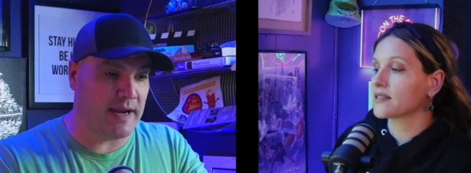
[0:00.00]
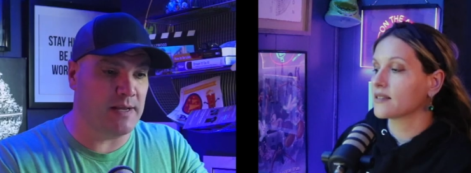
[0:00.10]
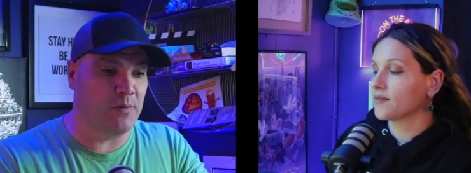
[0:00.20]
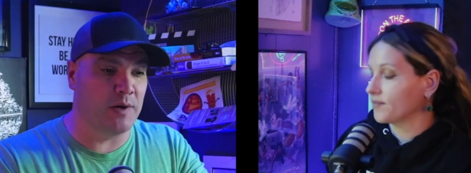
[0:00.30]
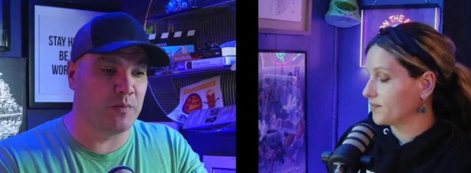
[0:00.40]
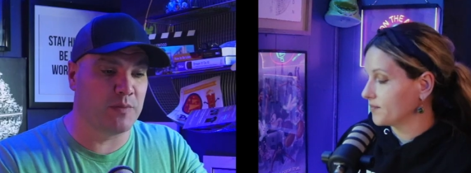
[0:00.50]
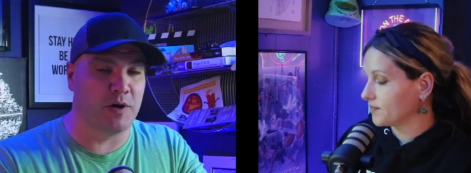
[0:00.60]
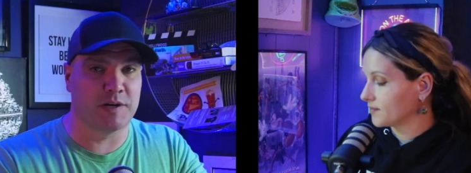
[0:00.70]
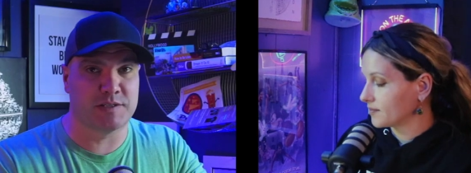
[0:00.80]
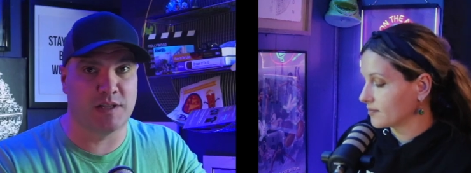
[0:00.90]
Speaker 1: 81 with
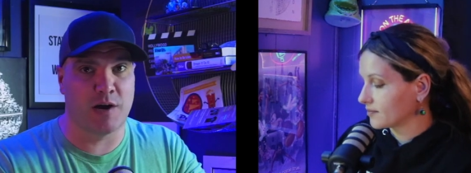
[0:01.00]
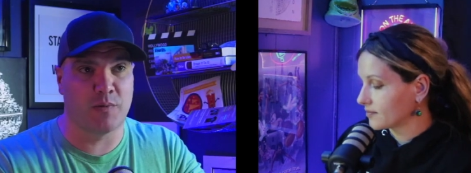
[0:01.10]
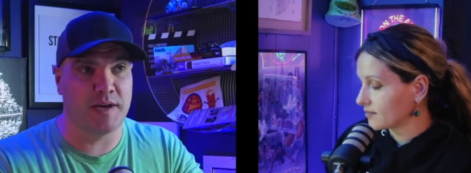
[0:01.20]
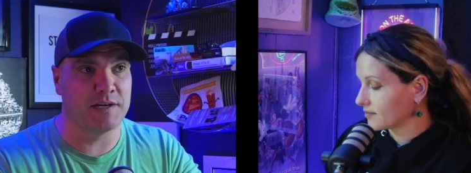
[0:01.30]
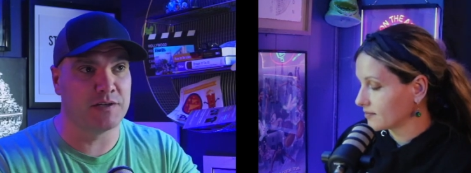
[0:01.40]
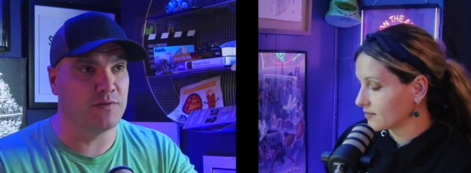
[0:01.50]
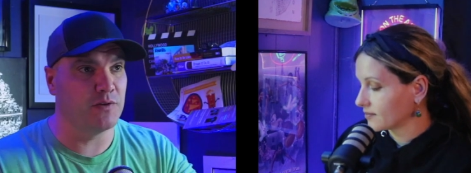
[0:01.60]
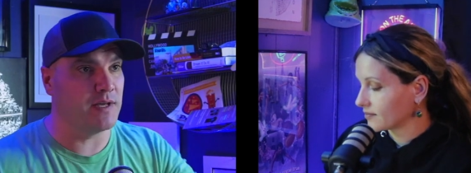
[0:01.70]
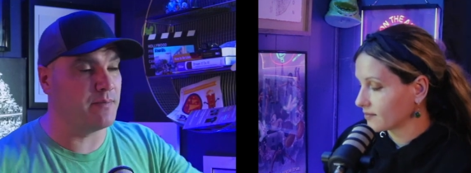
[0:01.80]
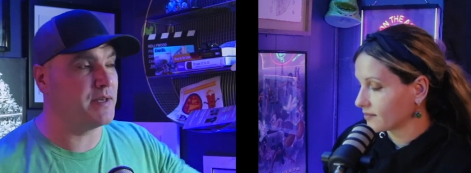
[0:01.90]
Marty Sklar, we interviewed
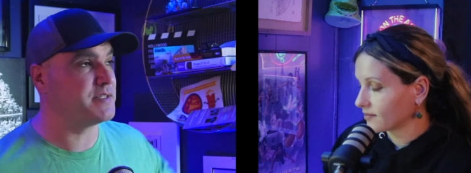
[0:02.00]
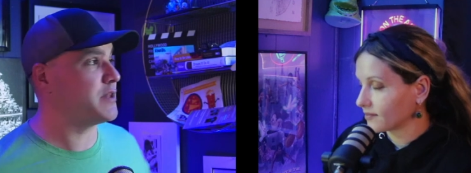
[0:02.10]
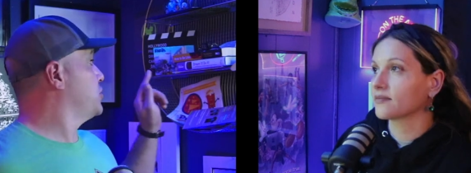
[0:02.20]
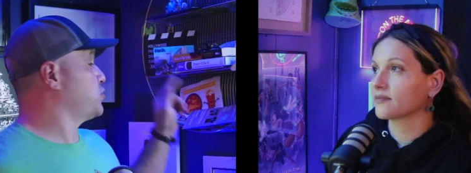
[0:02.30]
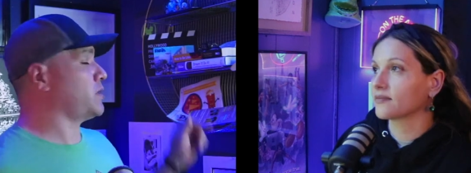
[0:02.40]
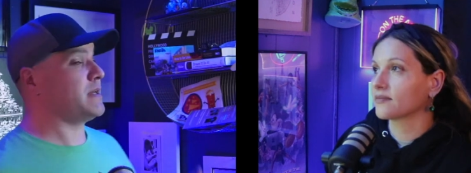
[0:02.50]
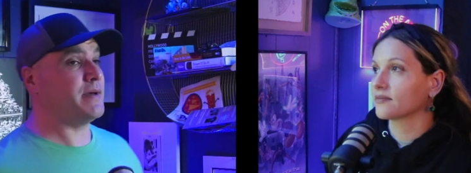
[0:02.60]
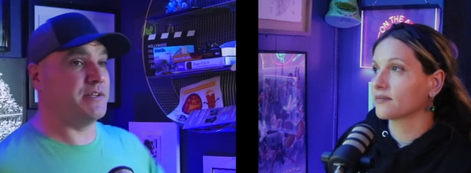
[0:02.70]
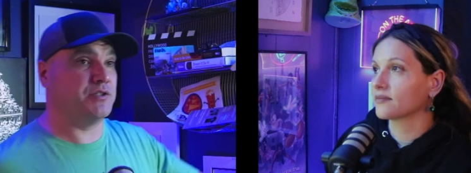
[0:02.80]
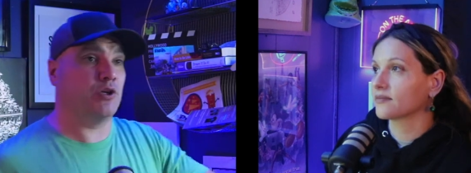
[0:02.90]
him. His other Dream
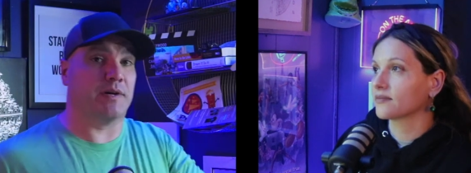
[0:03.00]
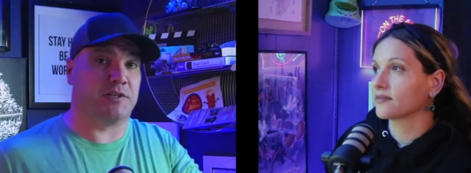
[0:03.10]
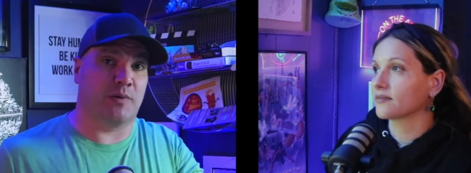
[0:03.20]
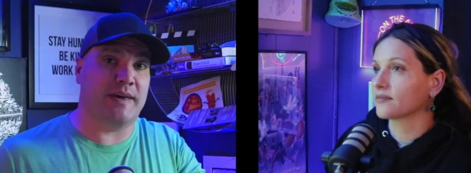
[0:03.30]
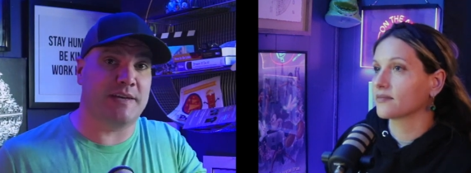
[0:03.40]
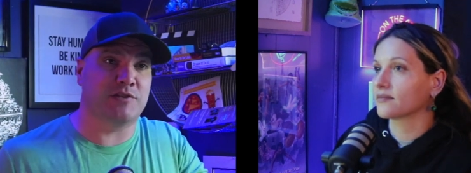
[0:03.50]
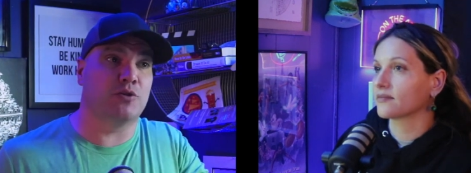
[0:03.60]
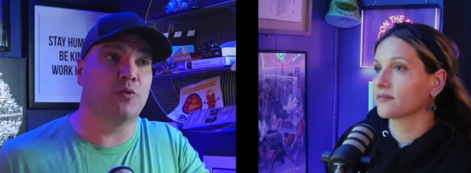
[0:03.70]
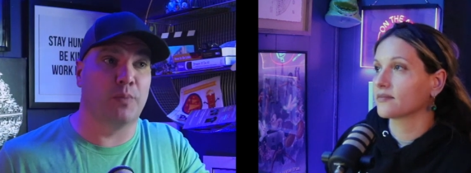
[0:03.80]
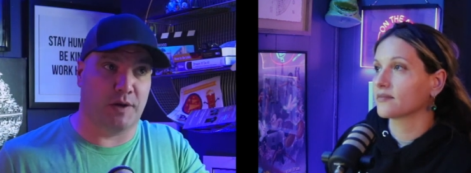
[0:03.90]
It, Do It. So he has
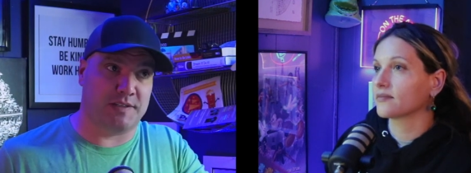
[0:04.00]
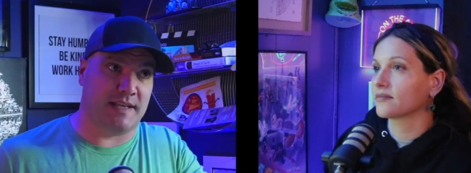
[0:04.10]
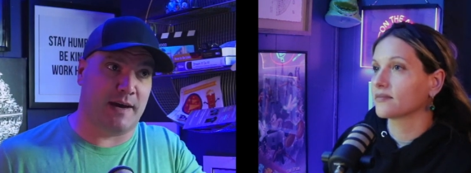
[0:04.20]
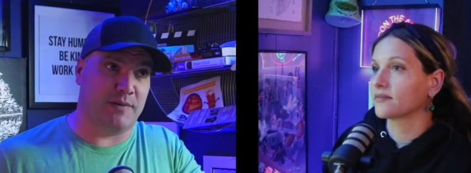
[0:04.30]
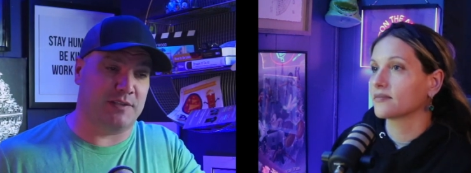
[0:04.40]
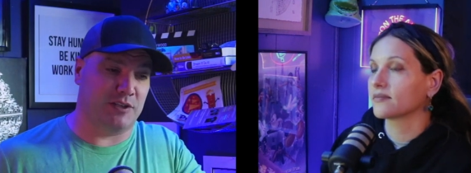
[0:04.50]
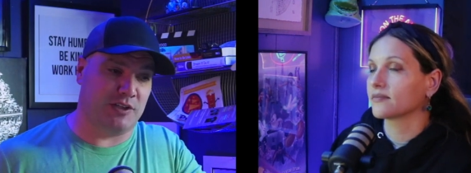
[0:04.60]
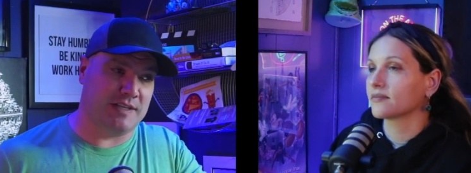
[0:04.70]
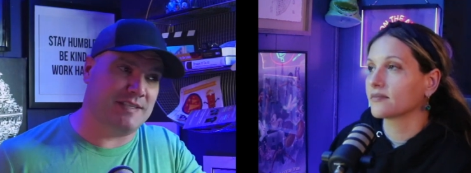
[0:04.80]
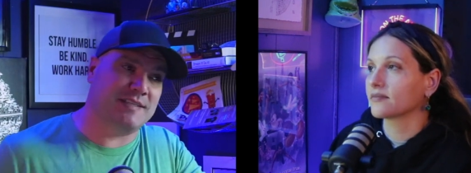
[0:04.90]
two books that I would
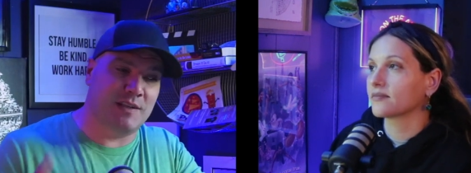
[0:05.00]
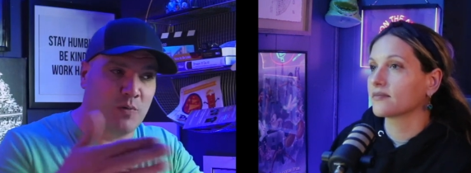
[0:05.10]
suggest. This is the